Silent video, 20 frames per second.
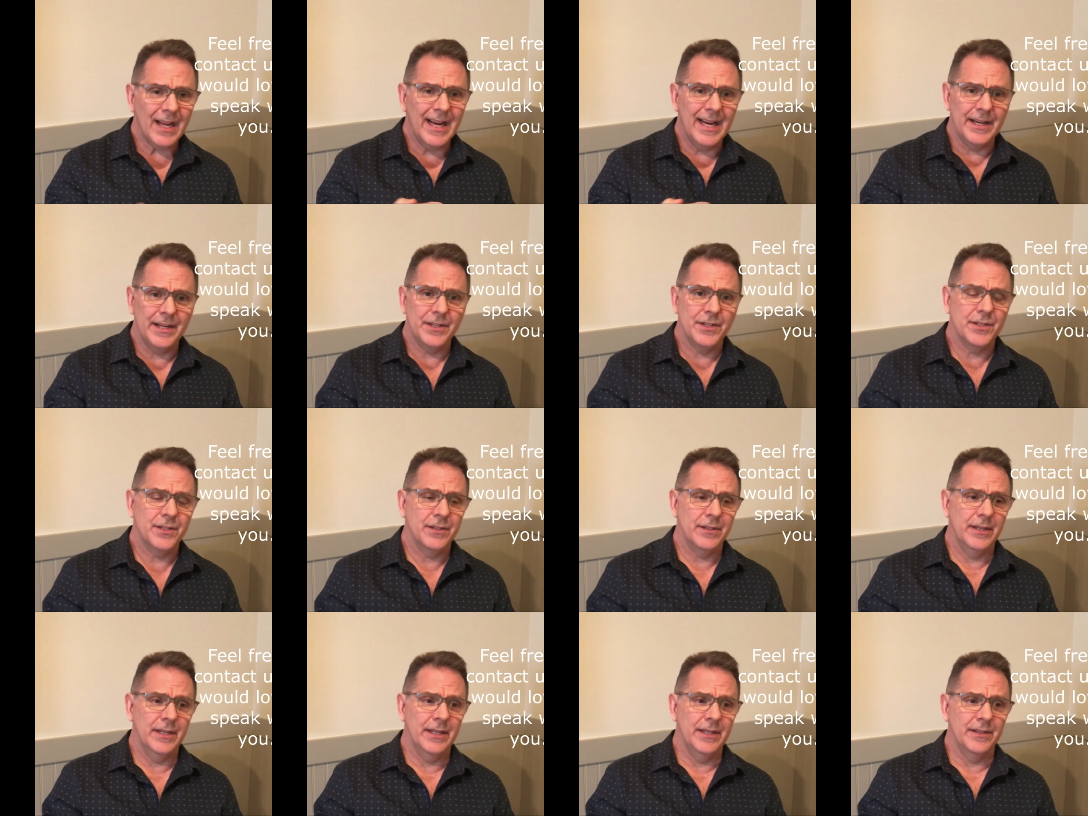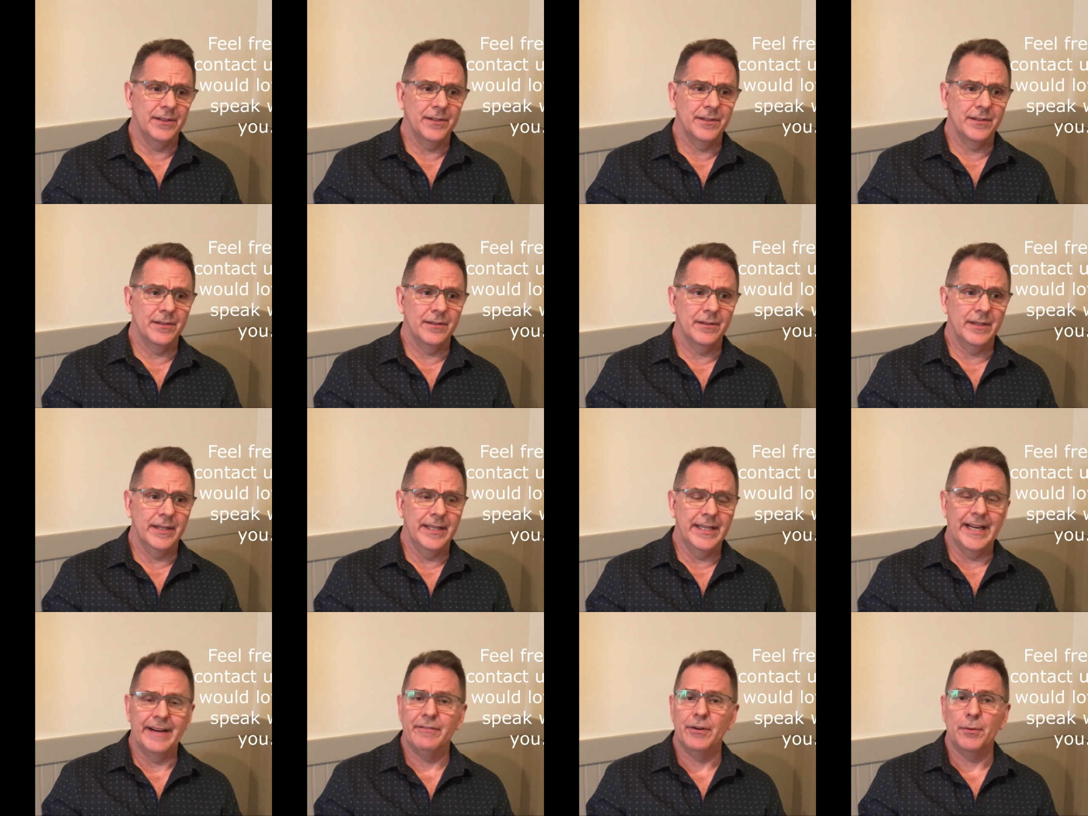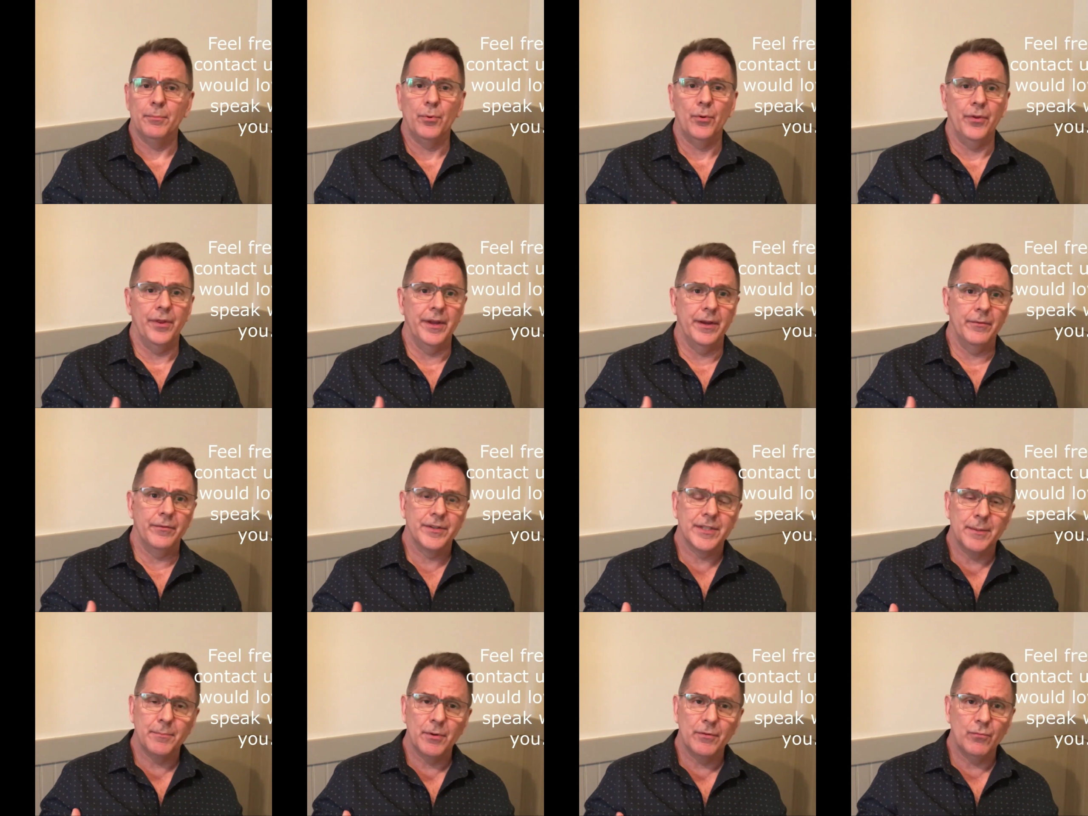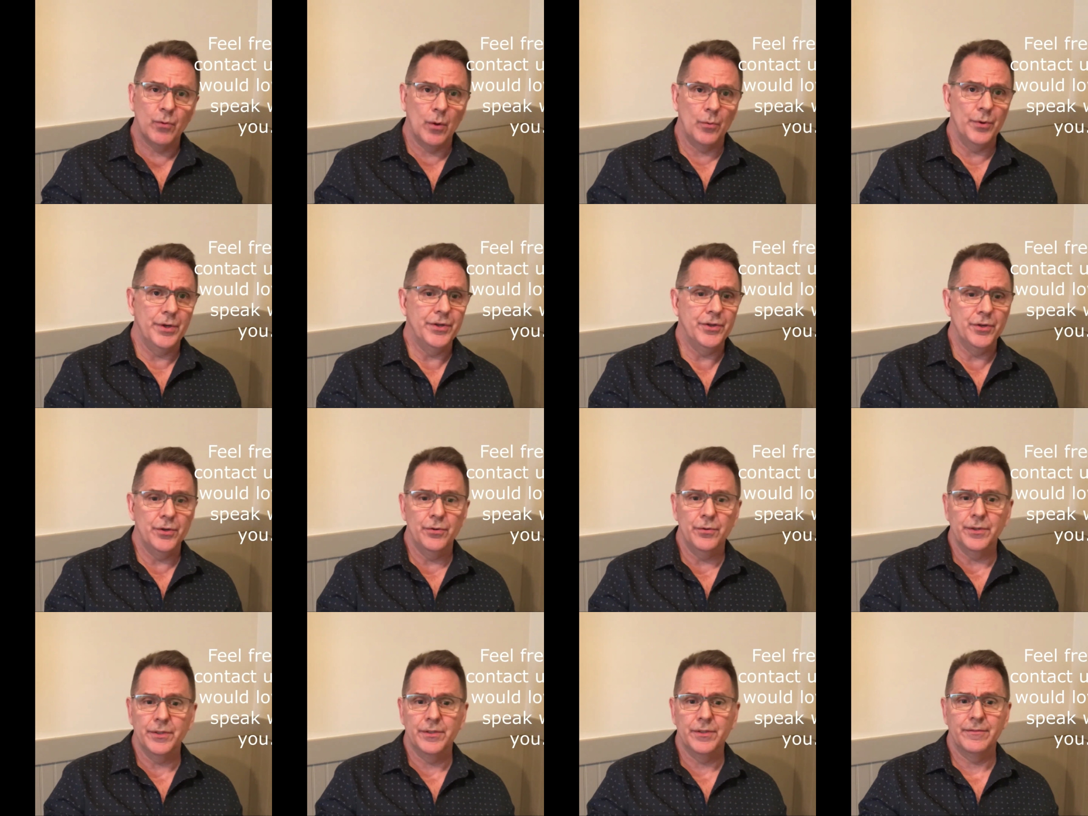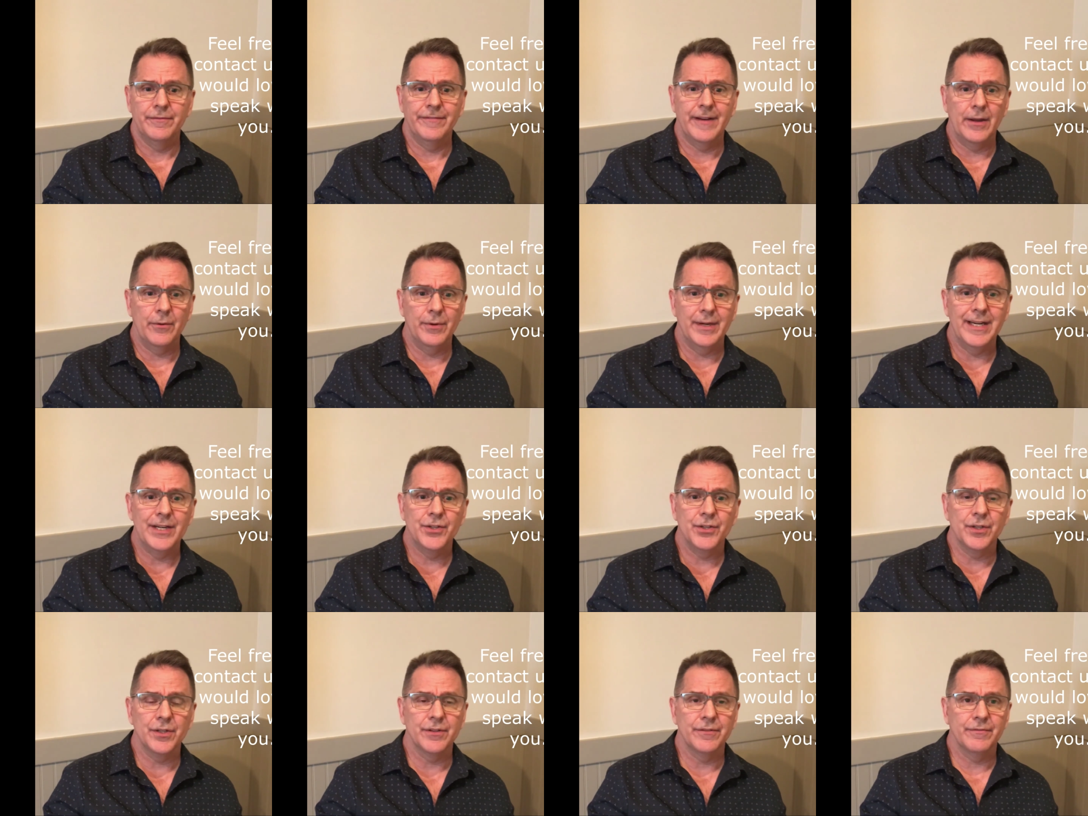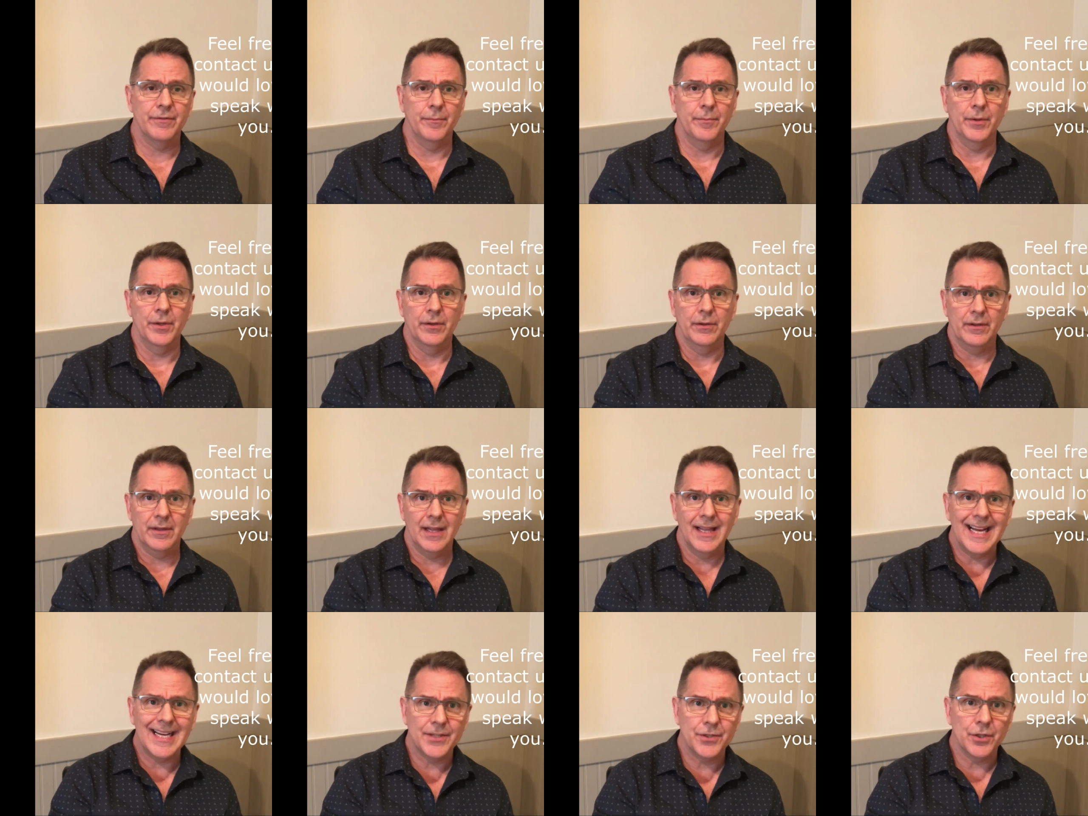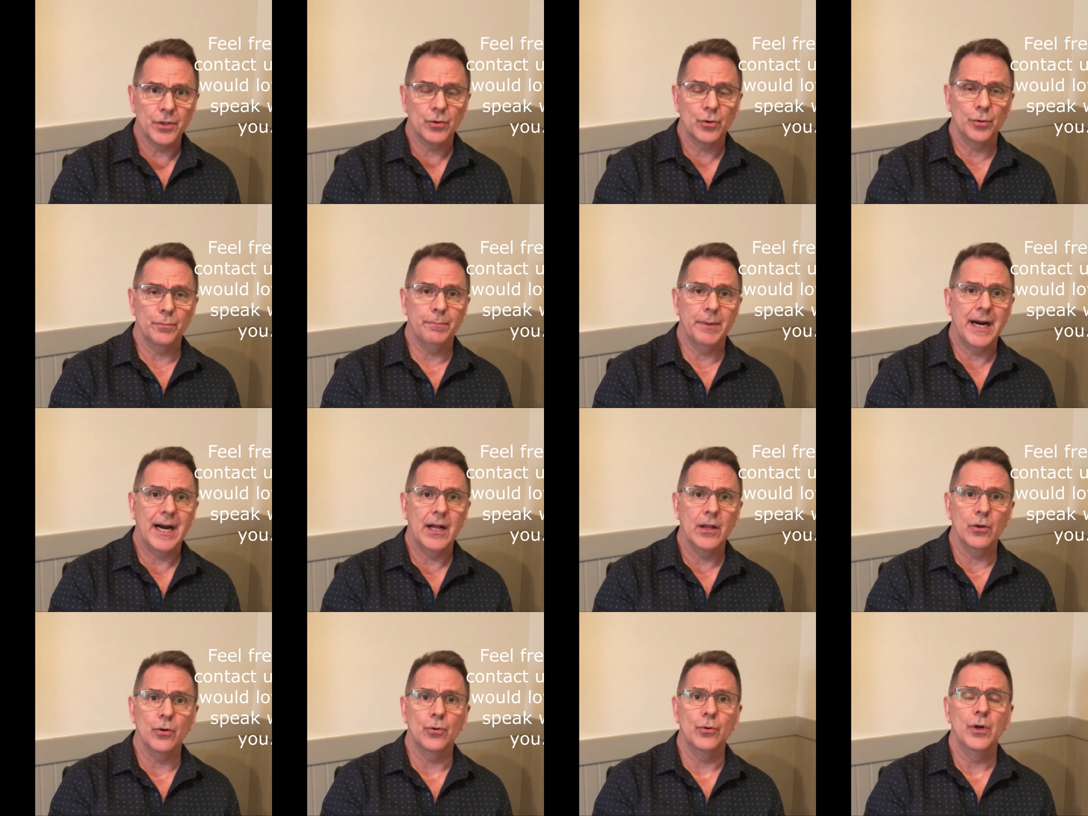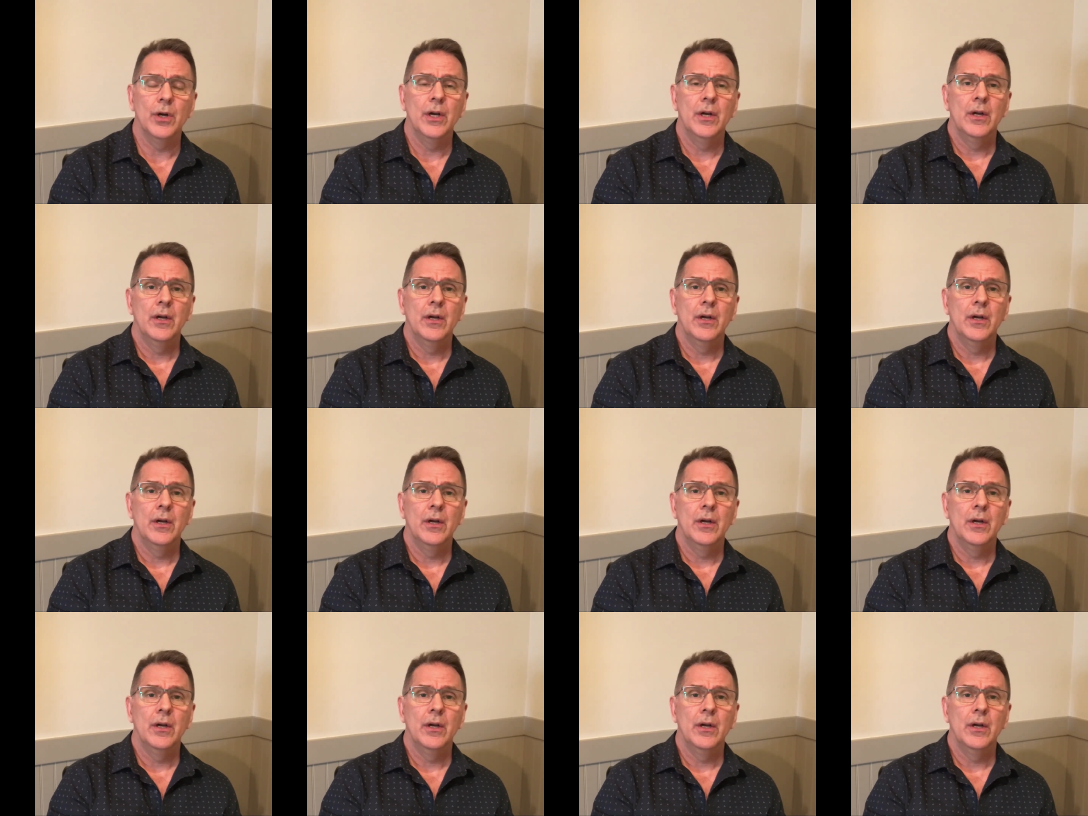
And it's inevitable that some of what we do is foundations from the classic Kripalu